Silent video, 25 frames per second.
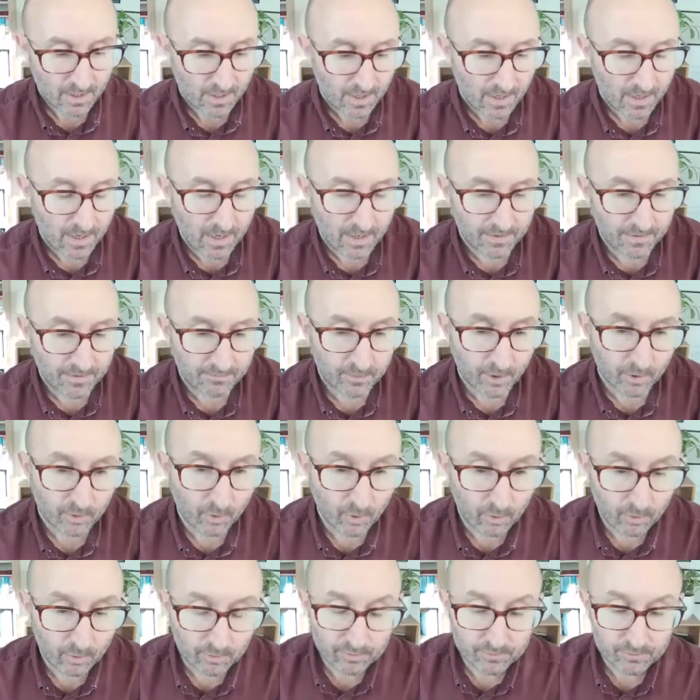and they've got
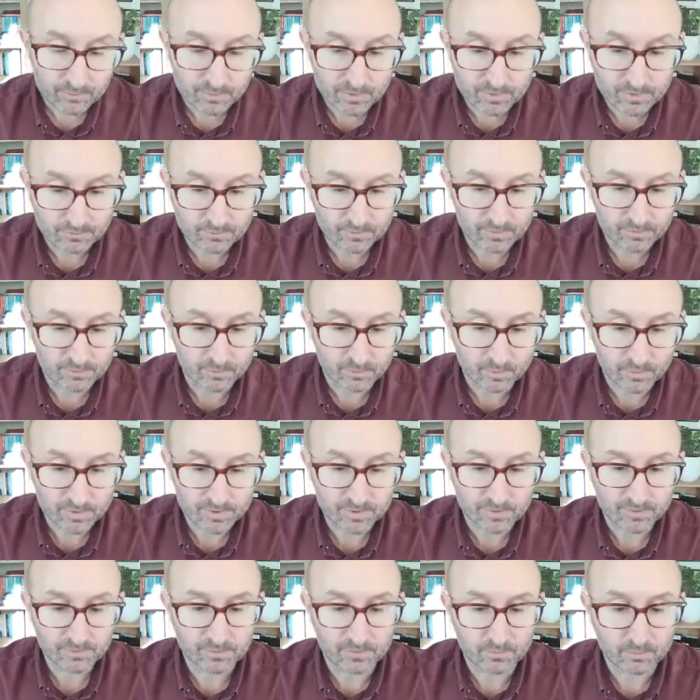all sorts of
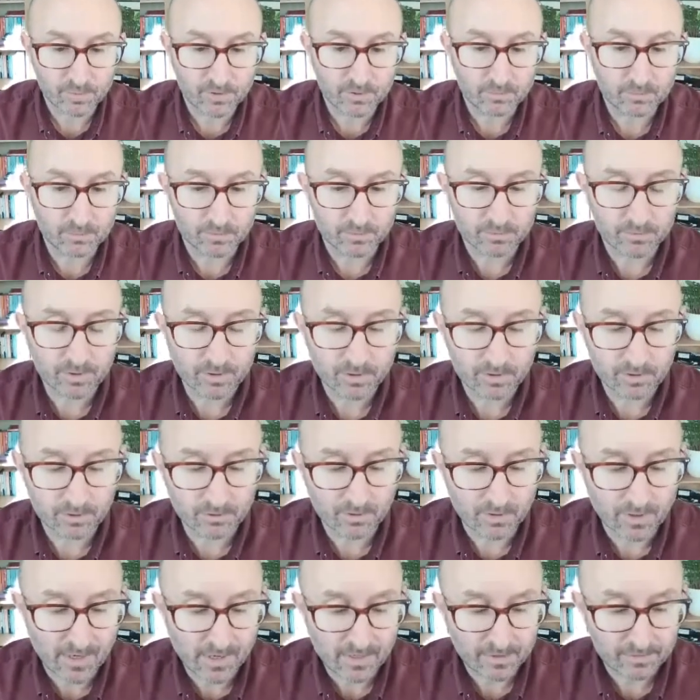resources that people
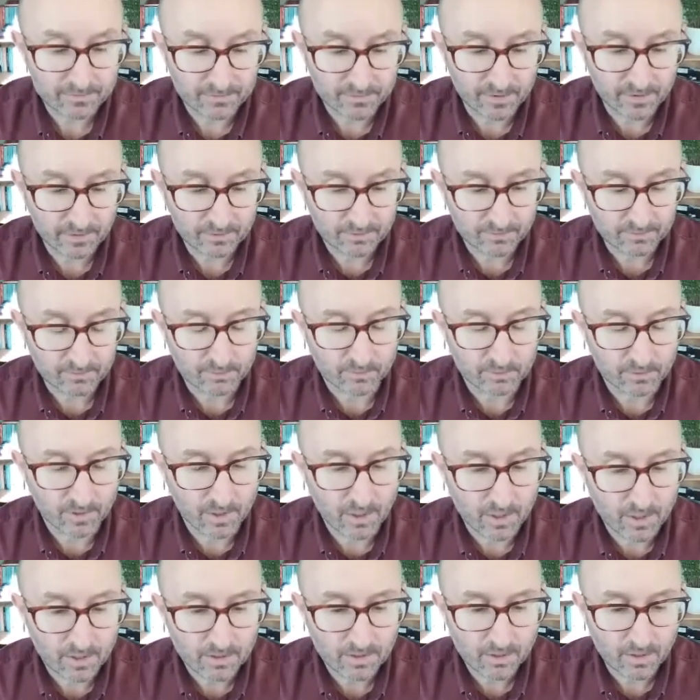can access
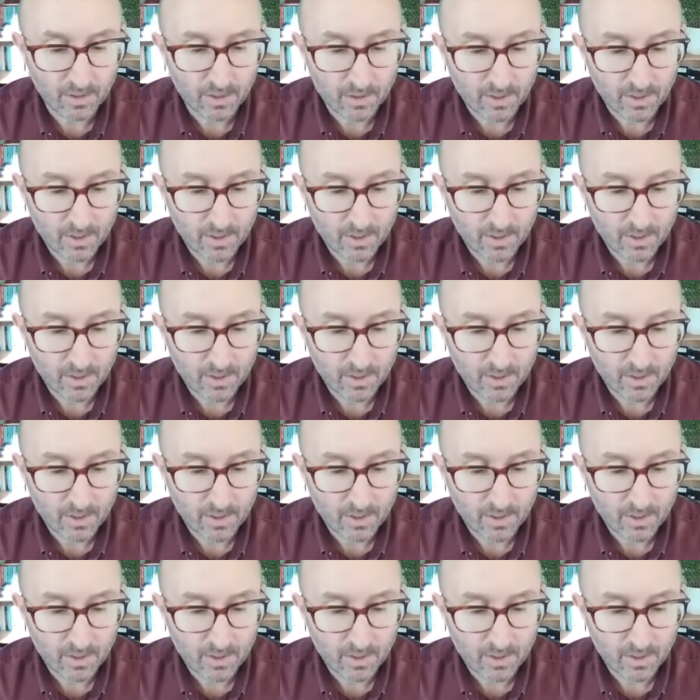online.